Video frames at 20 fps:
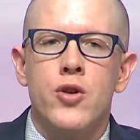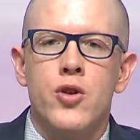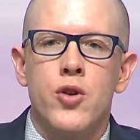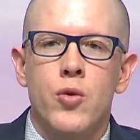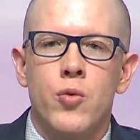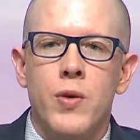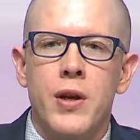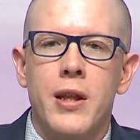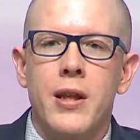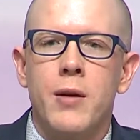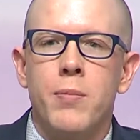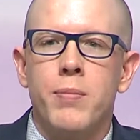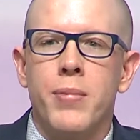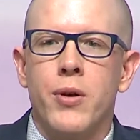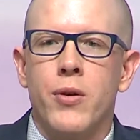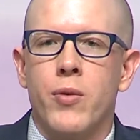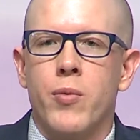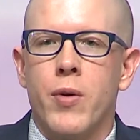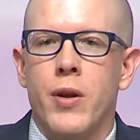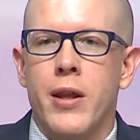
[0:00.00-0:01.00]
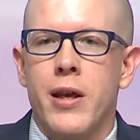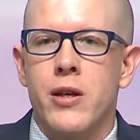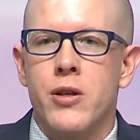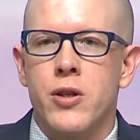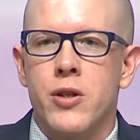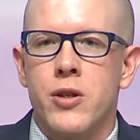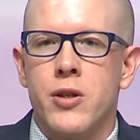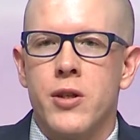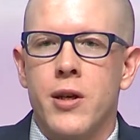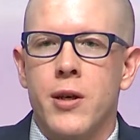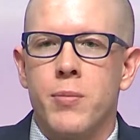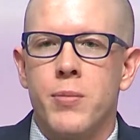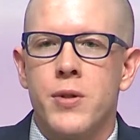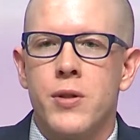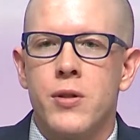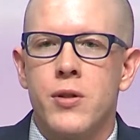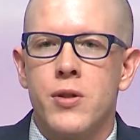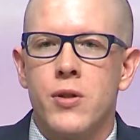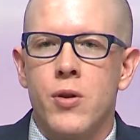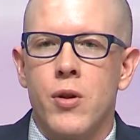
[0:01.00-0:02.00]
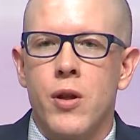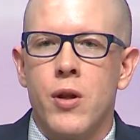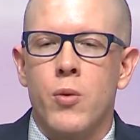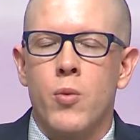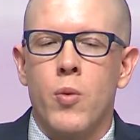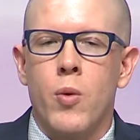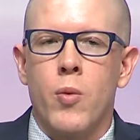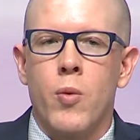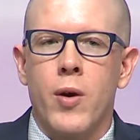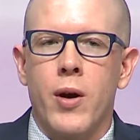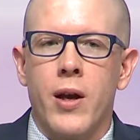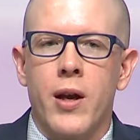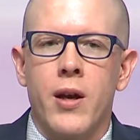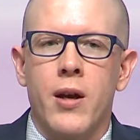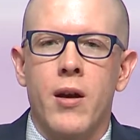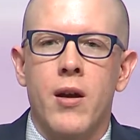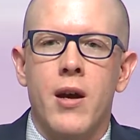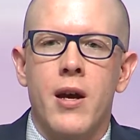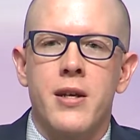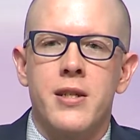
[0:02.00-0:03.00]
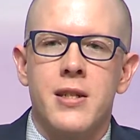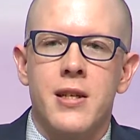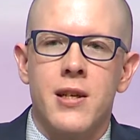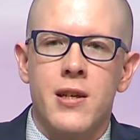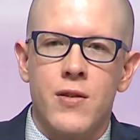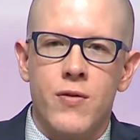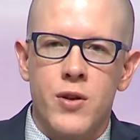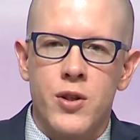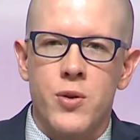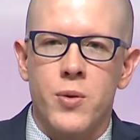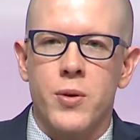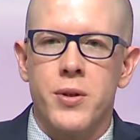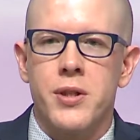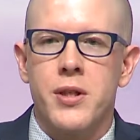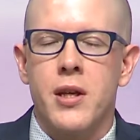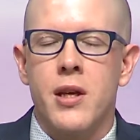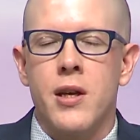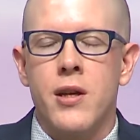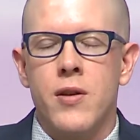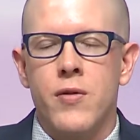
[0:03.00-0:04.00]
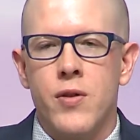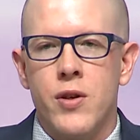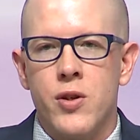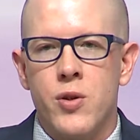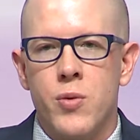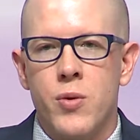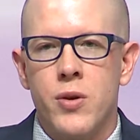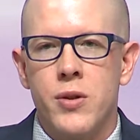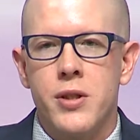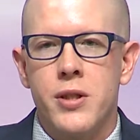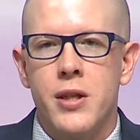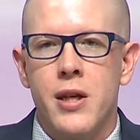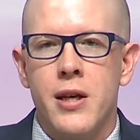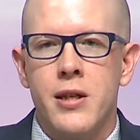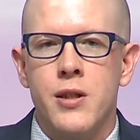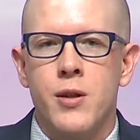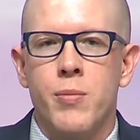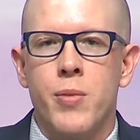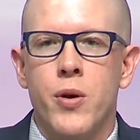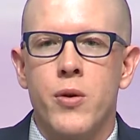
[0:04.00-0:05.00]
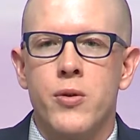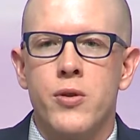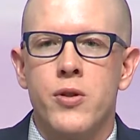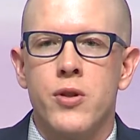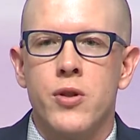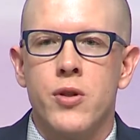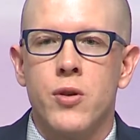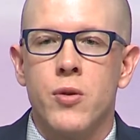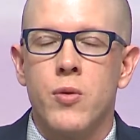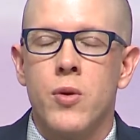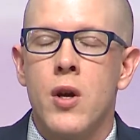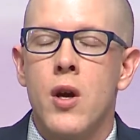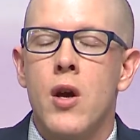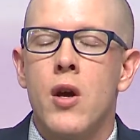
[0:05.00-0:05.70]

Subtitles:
to really build relationships so that we're working as individuals to individuals as opposed to